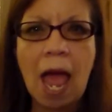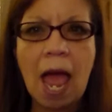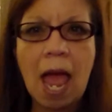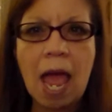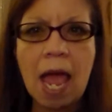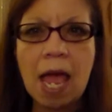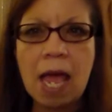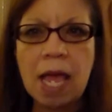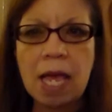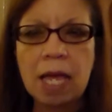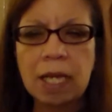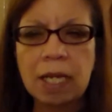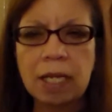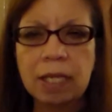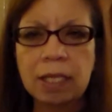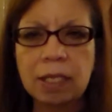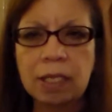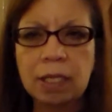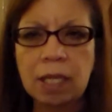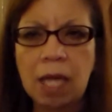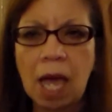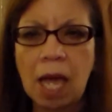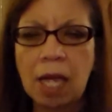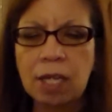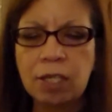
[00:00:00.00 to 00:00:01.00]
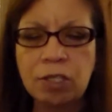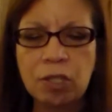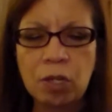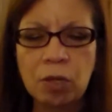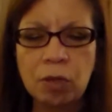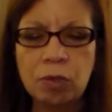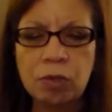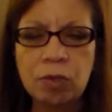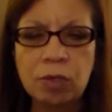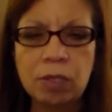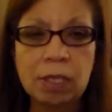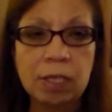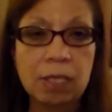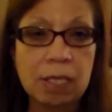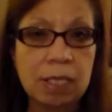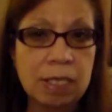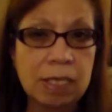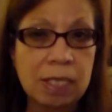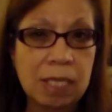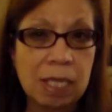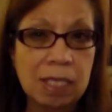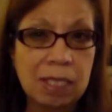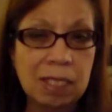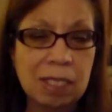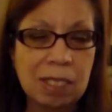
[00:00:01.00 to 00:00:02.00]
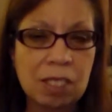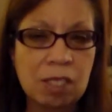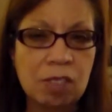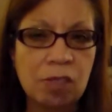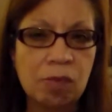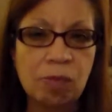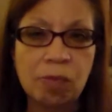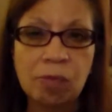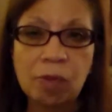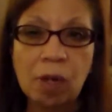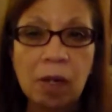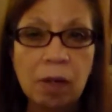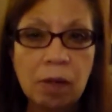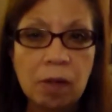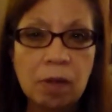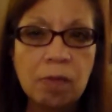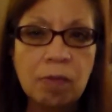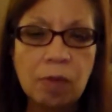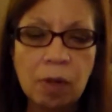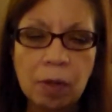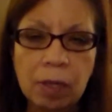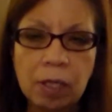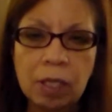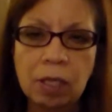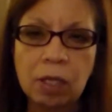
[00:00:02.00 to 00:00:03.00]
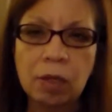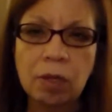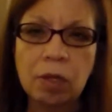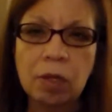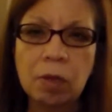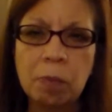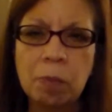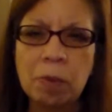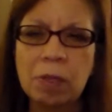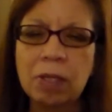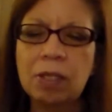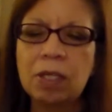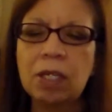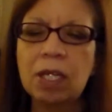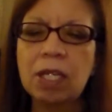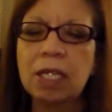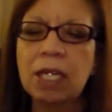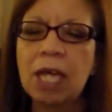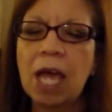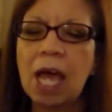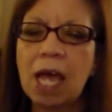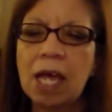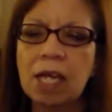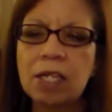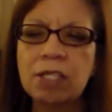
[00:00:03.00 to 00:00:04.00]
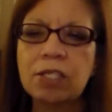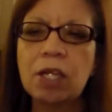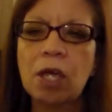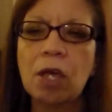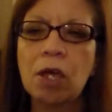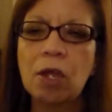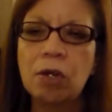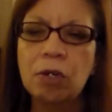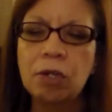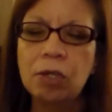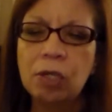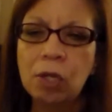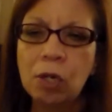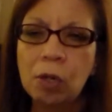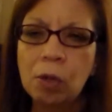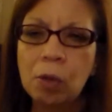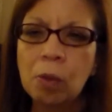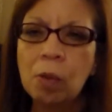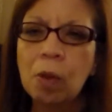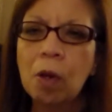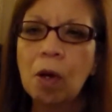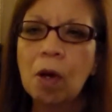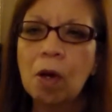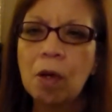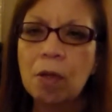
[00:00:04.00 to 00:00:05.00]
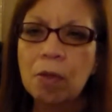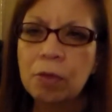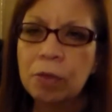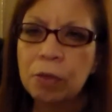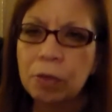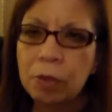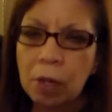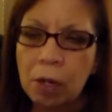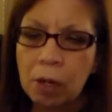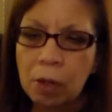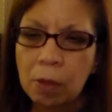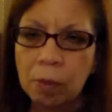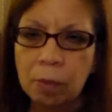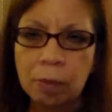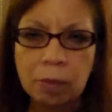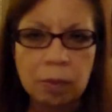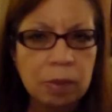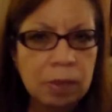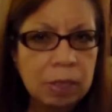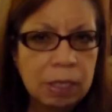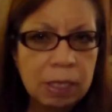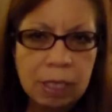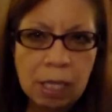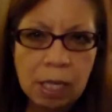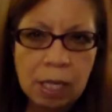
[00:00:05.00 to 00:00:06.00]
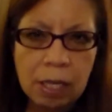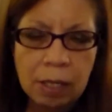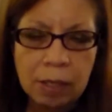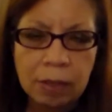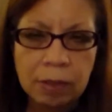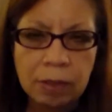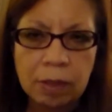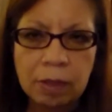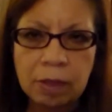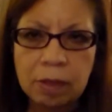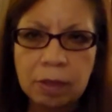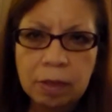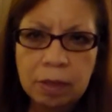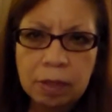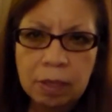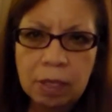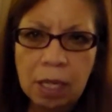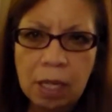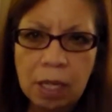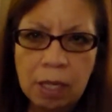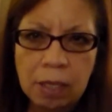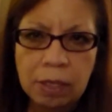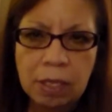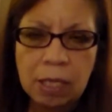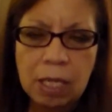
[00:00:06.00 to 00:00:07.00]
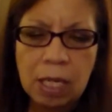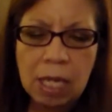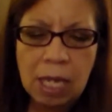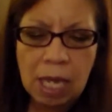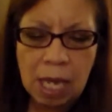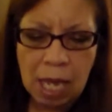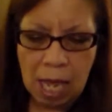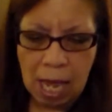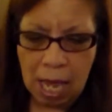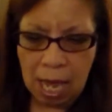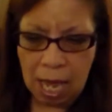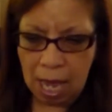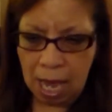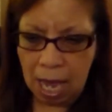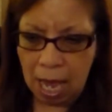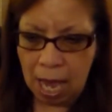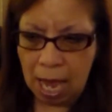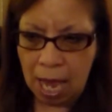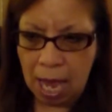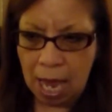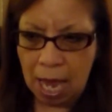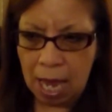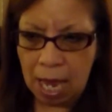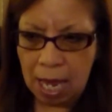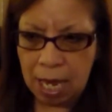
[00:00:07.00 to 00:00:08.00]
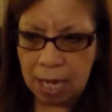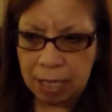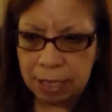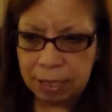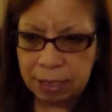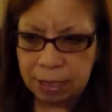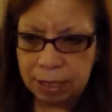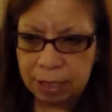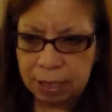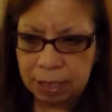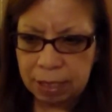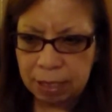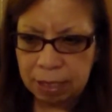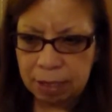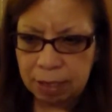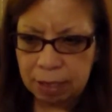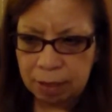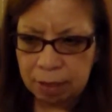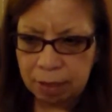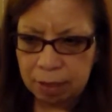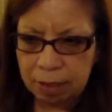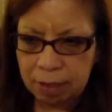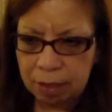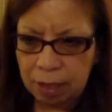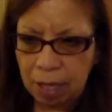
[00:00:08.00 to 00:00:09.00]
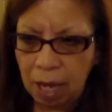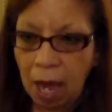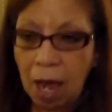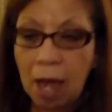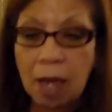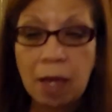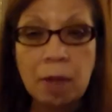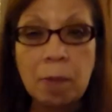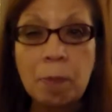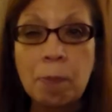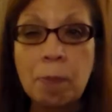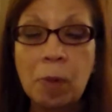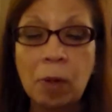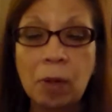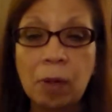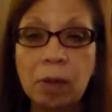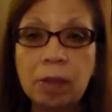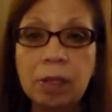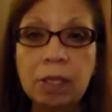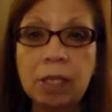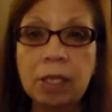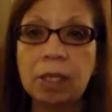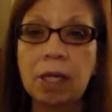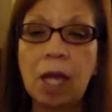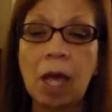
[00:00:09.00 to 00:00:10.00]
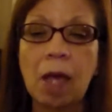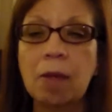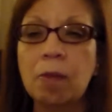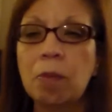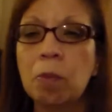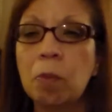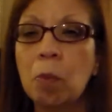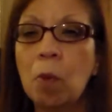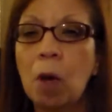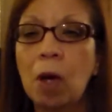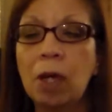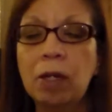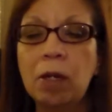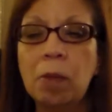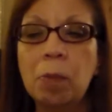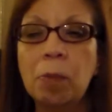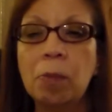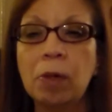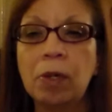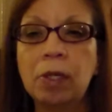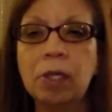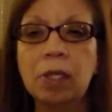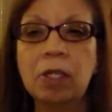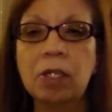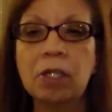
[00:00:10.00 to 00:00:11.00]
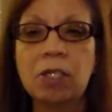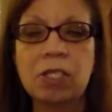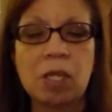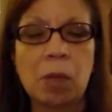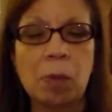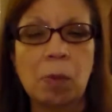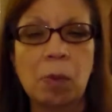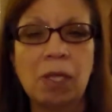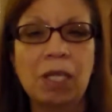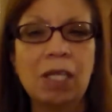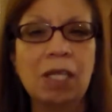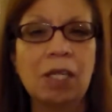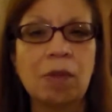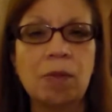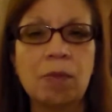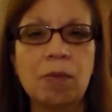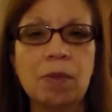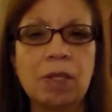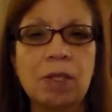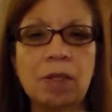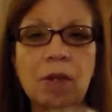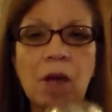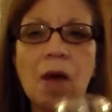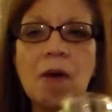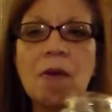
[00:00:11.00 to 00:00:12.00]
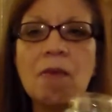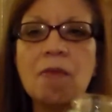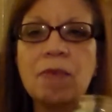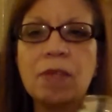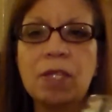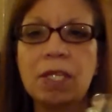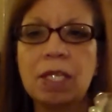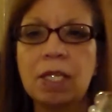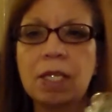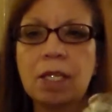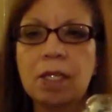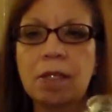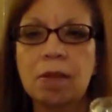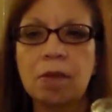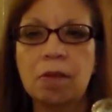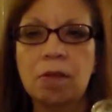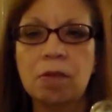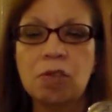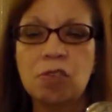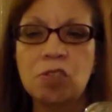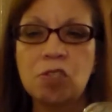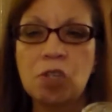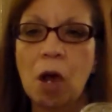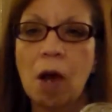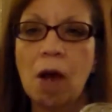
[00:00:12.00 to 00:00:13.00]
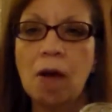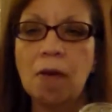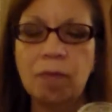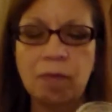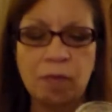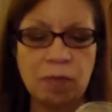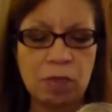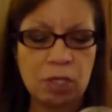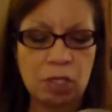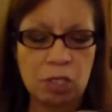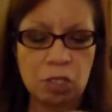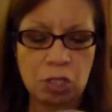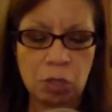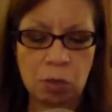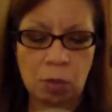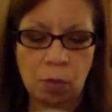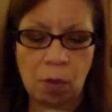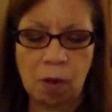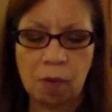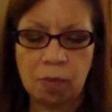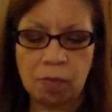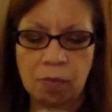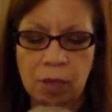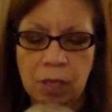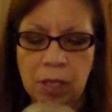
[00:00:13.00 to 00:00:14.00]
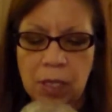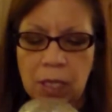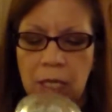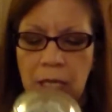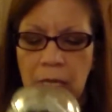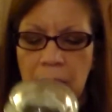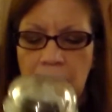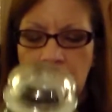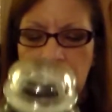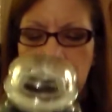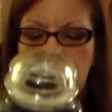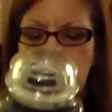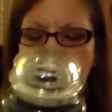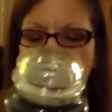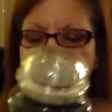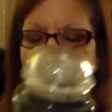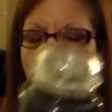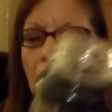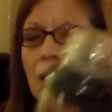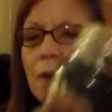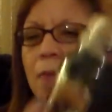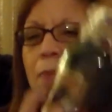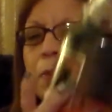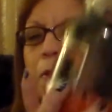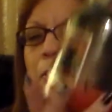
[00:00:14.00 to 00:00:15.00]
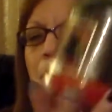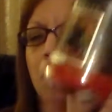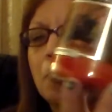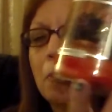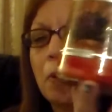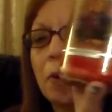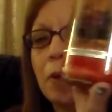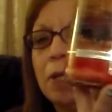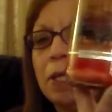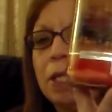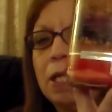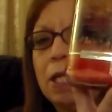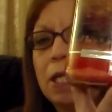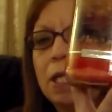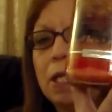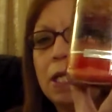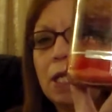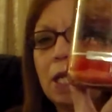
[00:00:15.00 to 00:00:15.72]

and I told you that the scent is very, very good, but it has no throw, none, none. And I burned it. I want to burn it because I want to get rid of the jar and finish it off. Now I've been burning